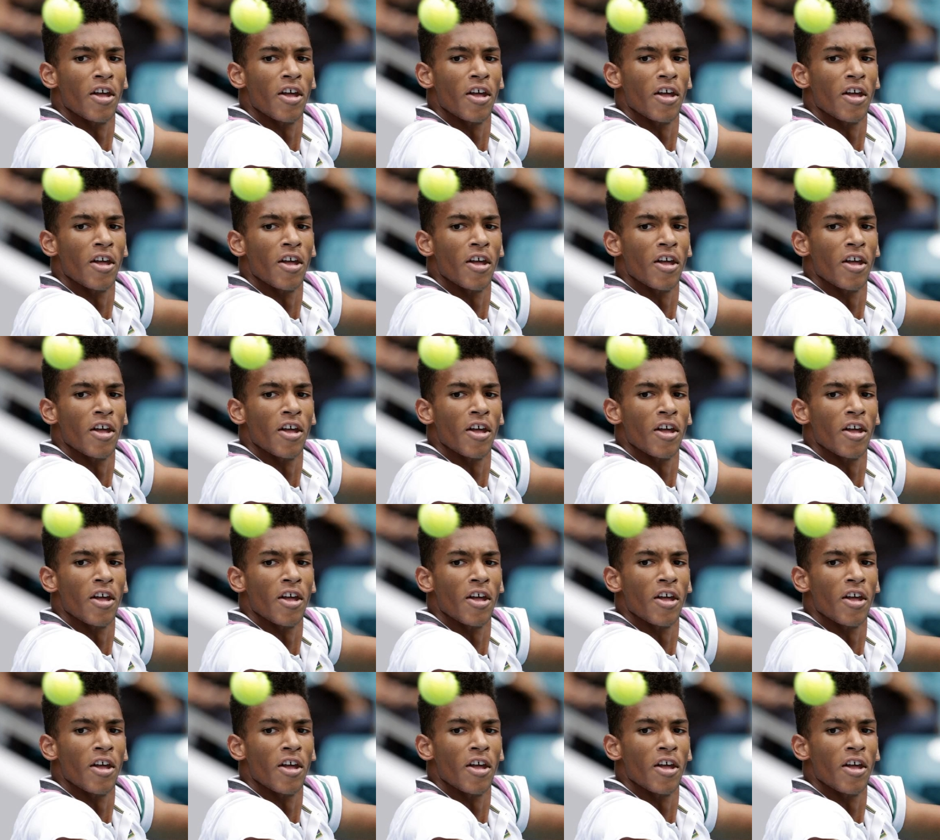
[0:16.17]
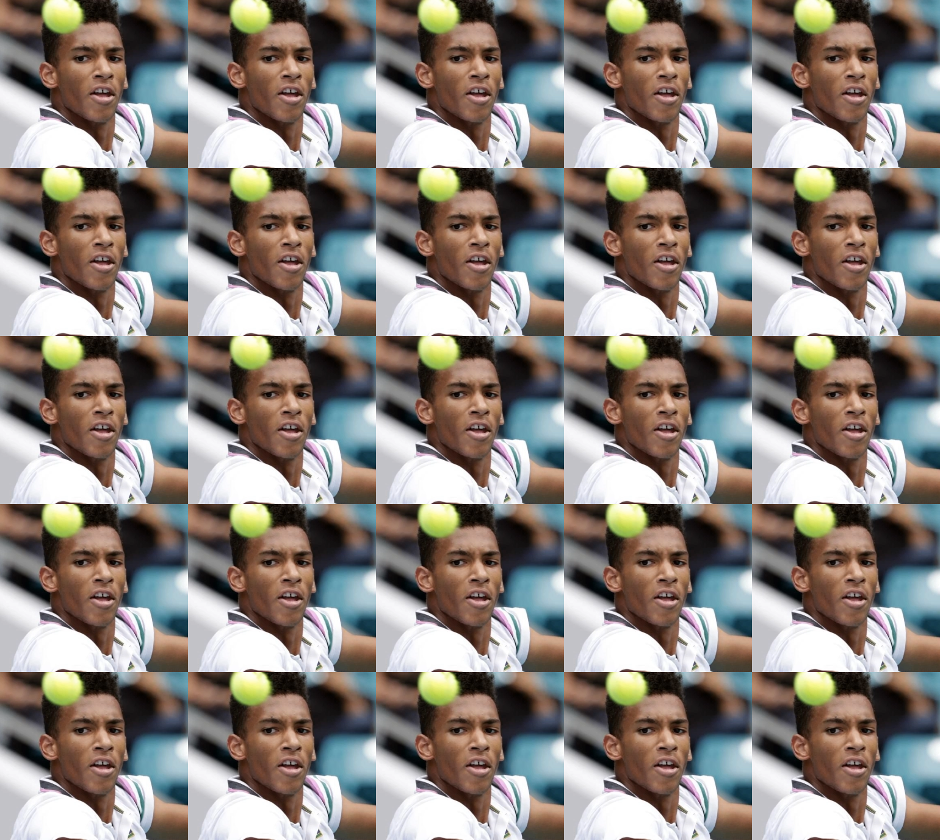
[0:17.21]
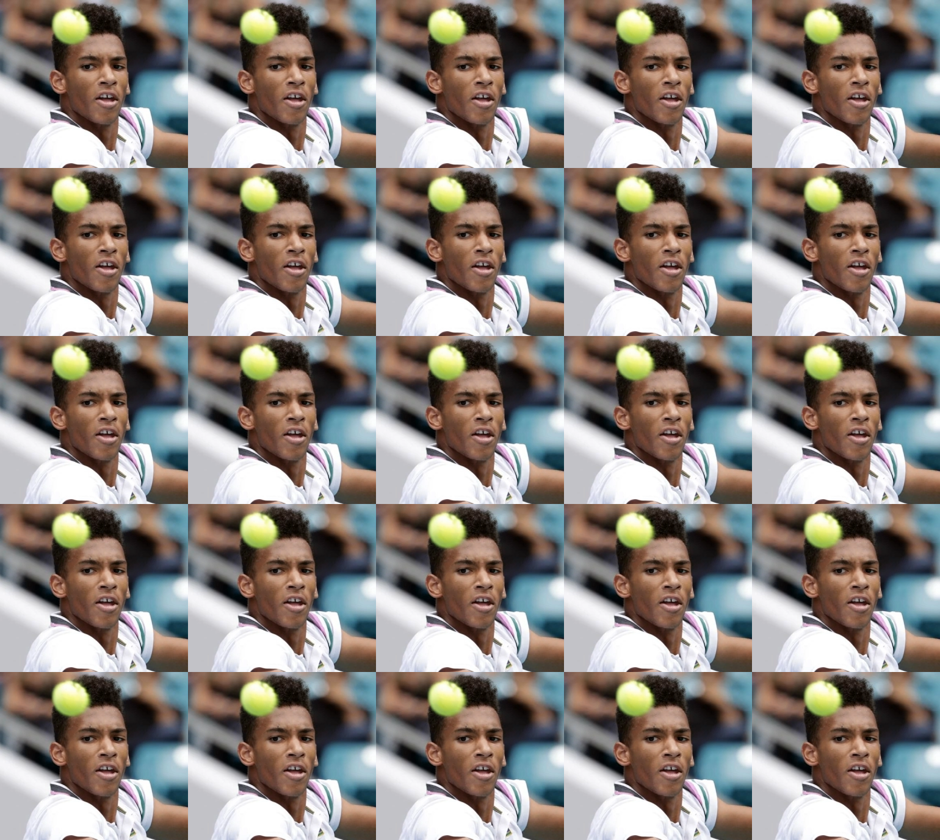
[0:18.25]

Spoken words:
Nobody speaks.